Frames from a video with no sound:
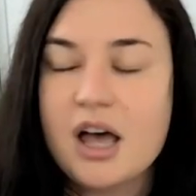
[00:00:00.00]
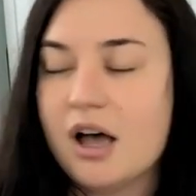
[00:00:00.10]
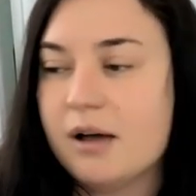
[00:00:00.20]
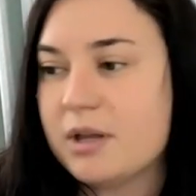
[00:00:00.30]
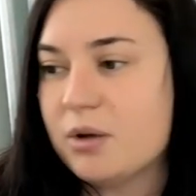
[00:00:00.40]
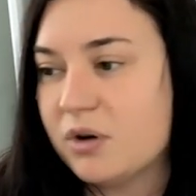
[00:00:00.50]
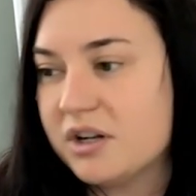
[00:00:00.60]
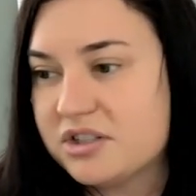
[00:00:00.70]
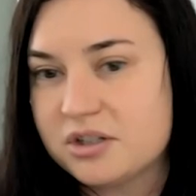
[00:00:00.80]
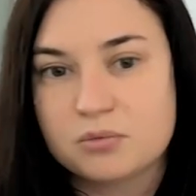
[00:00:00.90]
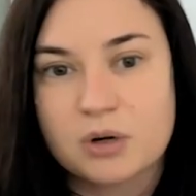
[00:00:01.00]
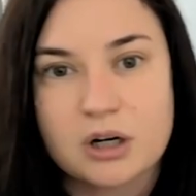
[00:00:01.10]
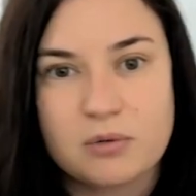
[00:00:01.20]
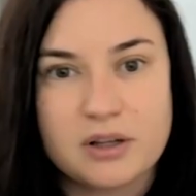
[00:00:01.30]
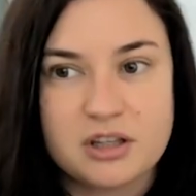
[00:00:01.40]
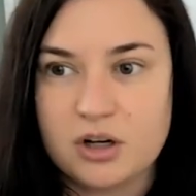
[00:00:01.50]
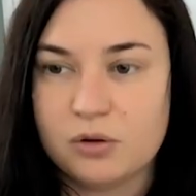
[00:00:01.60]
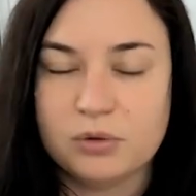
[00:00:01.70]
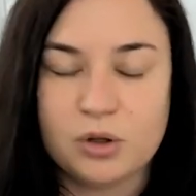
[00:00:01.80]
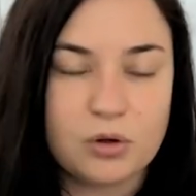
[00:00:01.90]
um, he wants to work with you know
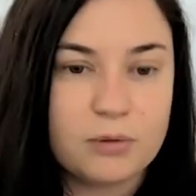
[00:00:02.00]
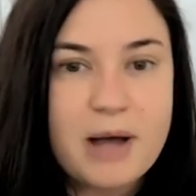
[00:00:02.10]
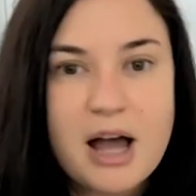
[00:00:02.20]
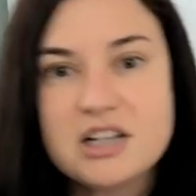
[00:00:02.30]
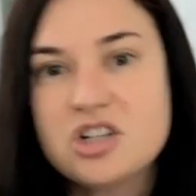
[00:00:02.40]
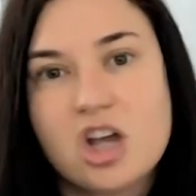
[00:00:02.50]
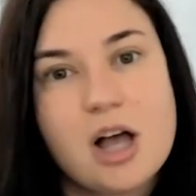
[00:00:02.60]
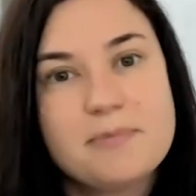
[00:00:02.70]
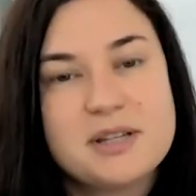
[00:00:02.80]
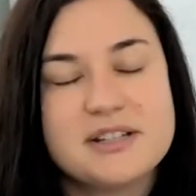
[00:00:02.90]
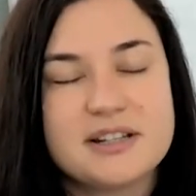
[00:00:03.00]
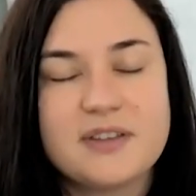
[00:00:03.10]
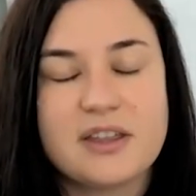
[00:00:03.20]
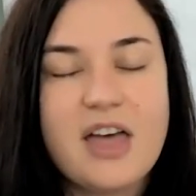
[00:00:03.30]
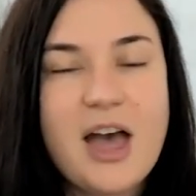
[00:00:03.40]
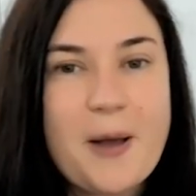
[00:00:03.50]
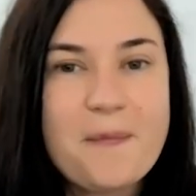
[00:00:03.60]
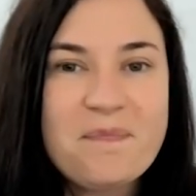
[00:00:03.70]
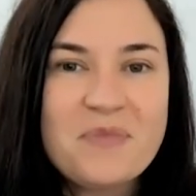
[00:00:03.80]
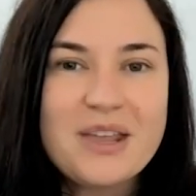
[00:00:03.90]
local body shops and stuff like that